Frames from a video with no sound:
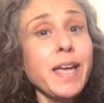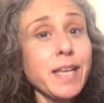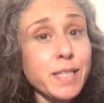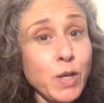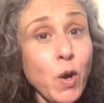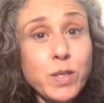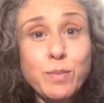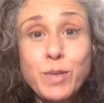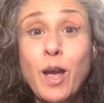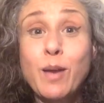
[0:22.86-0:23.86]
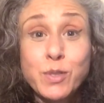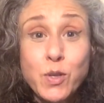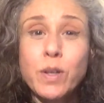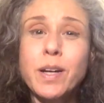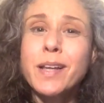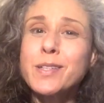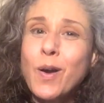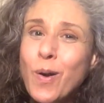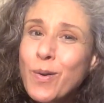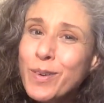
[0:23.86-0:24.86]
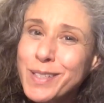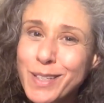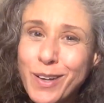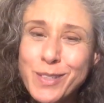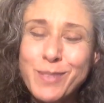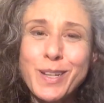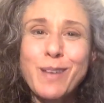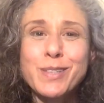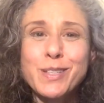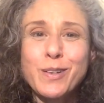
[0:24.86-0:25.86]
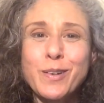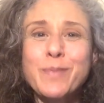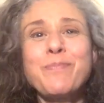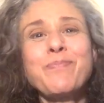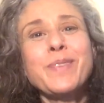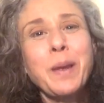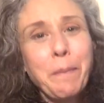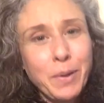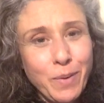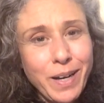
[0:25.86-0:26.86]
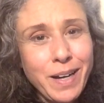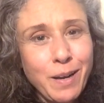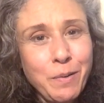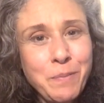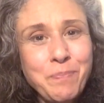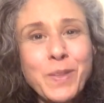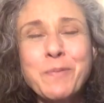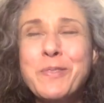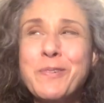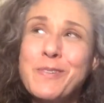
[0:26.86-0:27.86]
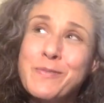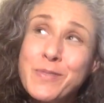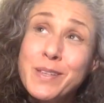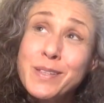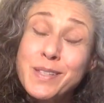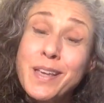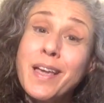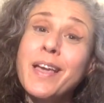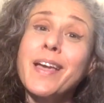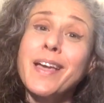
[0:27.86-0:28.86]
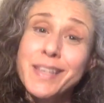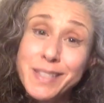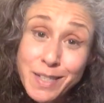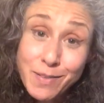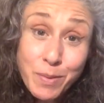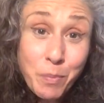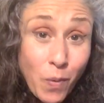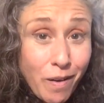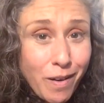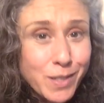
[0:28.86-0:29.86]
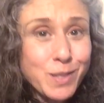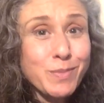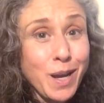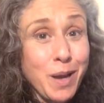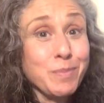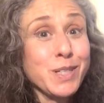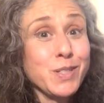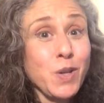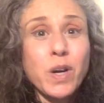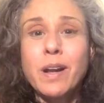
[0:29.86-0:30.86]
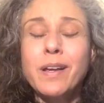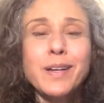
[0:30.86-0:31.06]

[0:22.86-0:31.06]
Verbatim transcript: It's an awesome time to start. It's always an awesome time to start. But right now, with all of this, is an even more awesome time to start.